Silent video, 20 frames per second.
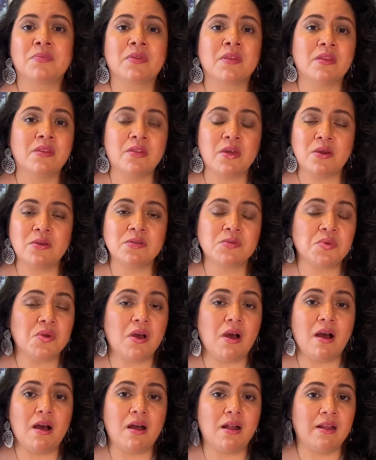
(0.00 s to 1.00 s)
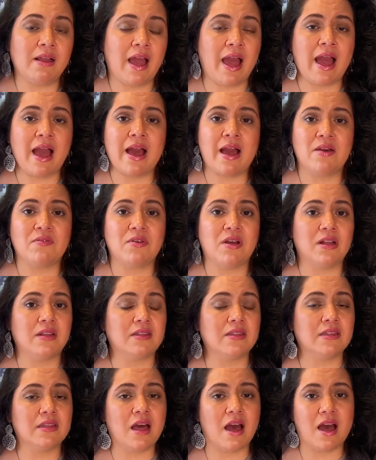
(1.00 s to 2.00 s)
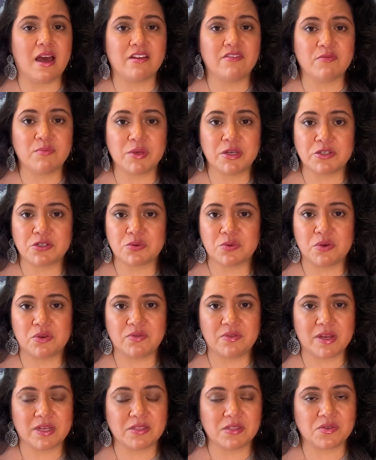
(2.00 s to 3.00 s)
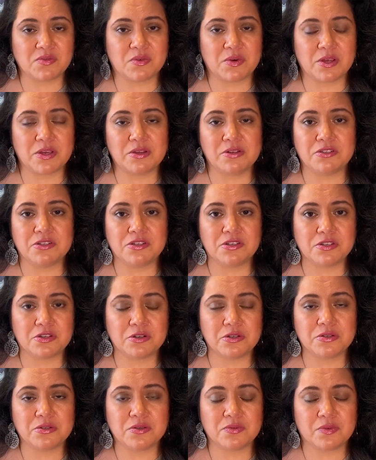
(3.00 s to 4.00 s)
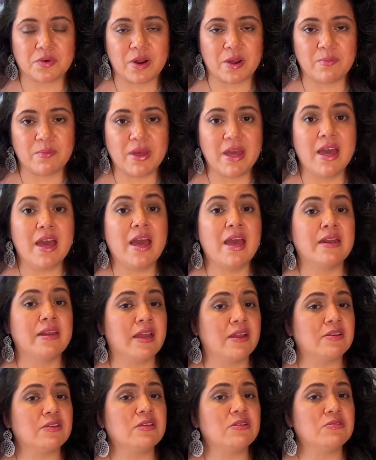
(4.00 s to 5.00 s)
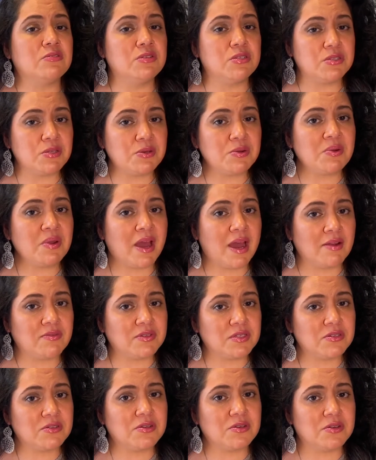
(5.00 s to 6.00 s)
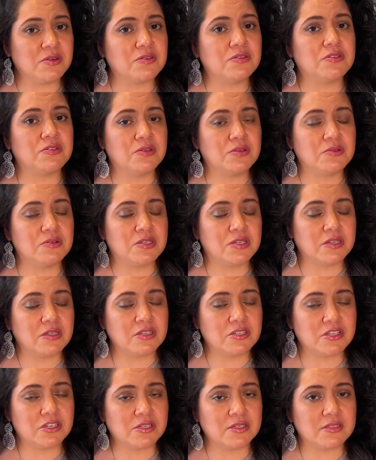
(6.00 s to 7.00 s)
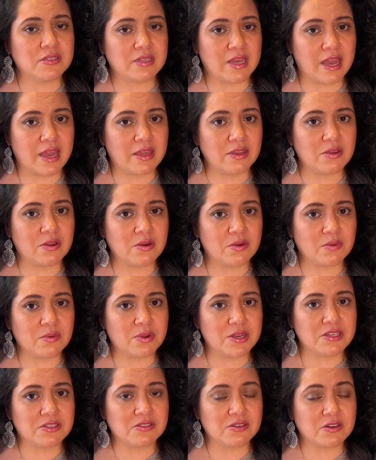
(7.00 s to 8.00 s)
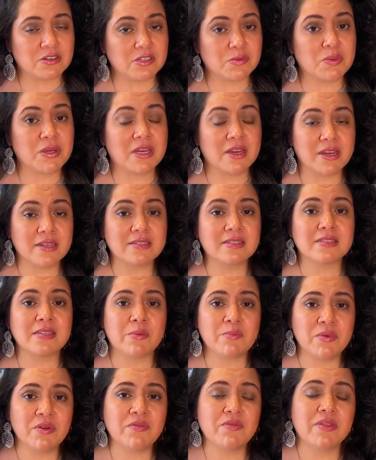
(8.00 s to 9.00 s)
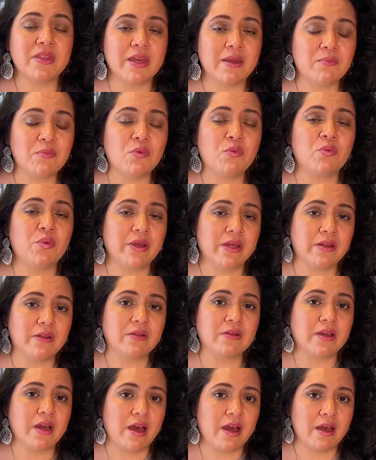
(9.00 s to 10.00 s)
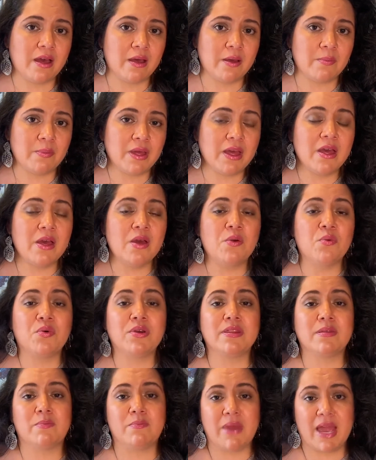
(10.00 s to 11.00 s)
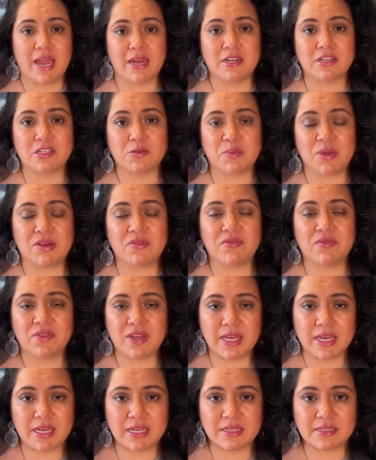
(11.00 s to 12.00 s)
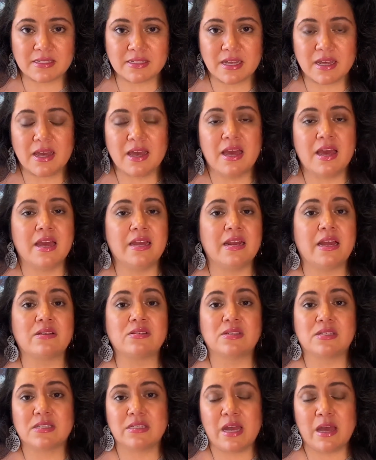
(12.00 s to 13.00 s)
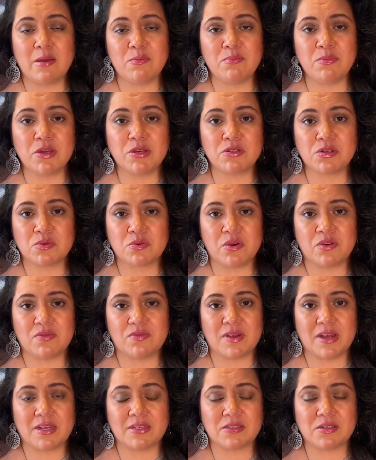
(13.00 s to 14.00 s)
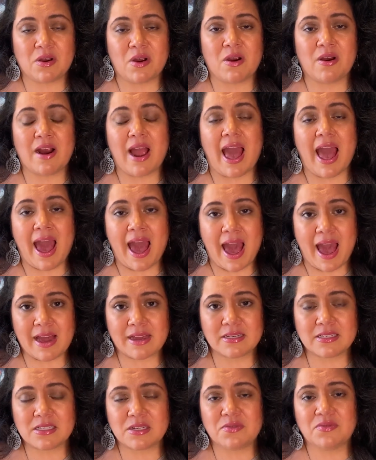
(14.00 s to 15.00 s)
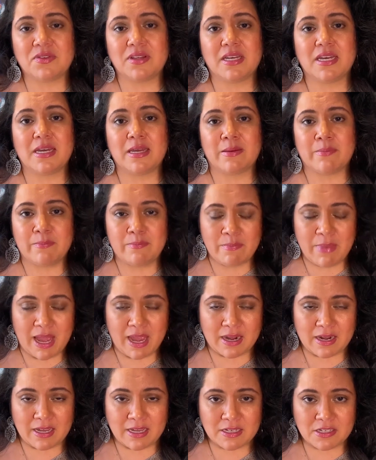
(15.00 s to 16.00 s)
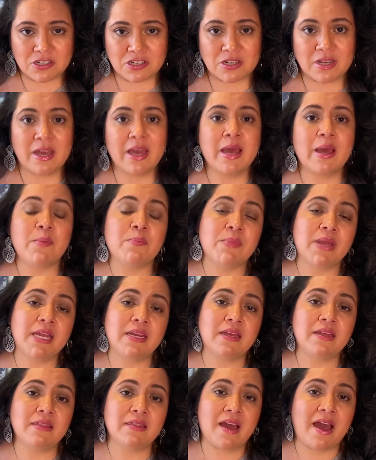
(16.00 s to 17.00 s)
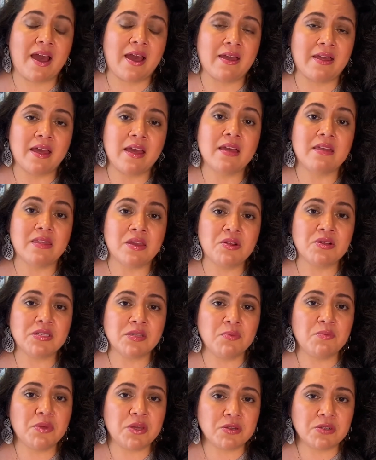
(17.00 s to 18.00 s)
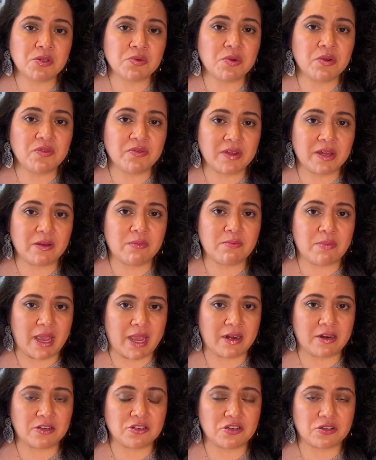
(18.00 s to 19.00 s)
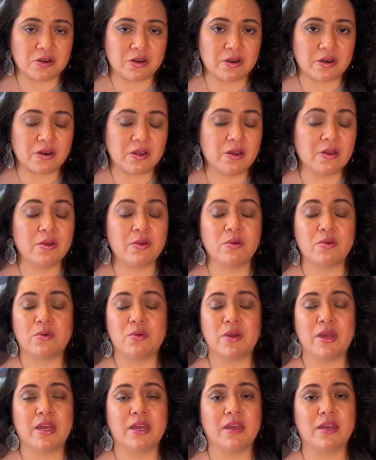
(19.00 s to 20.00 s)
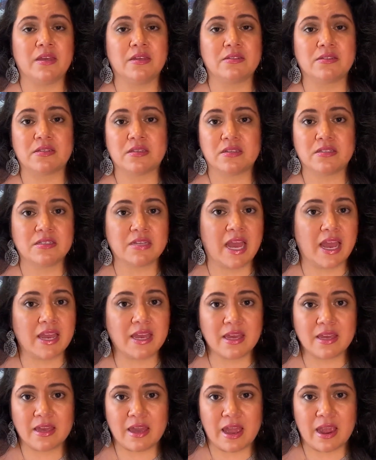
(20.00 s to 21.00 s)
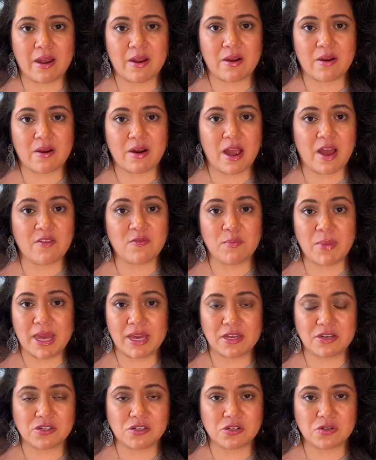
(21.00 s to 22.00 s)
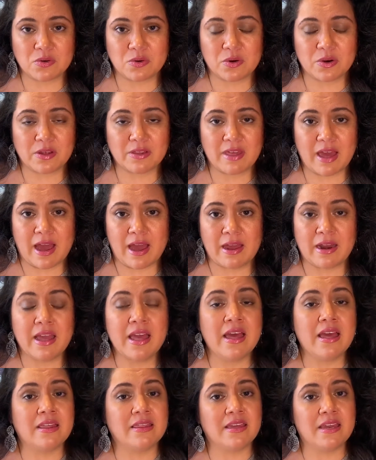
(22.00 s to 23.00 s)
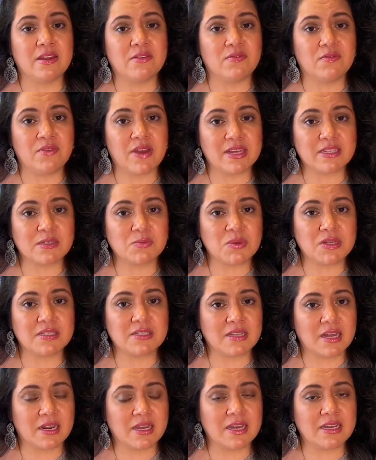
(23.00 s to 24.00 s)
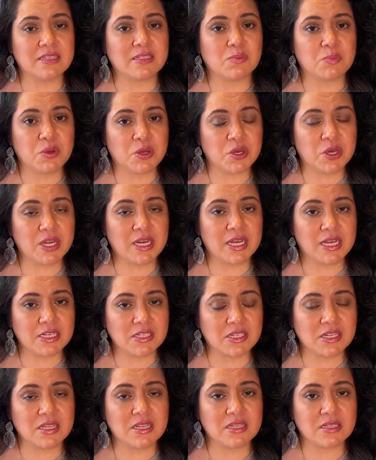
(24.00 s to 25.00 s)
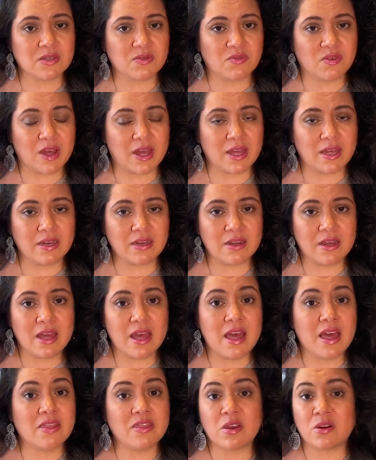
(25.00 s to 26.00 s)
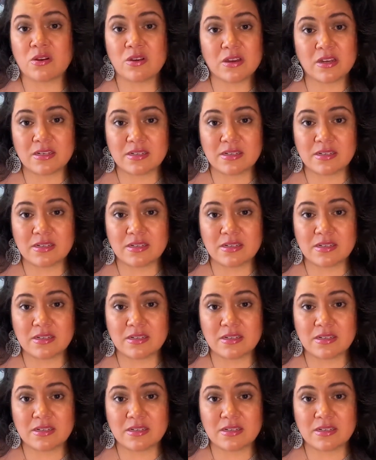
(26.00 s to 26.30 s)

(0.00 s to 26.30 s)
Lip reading: those will all have a lot of mutual funds for you to choose from. Now, you do have to do your due diligence and your research because some of them will come with management fees. Now, some mutual funds are actively managed, meaning that there is a mutual fund manager who is taking care of making sure that the investments that he's put into this fund, they're good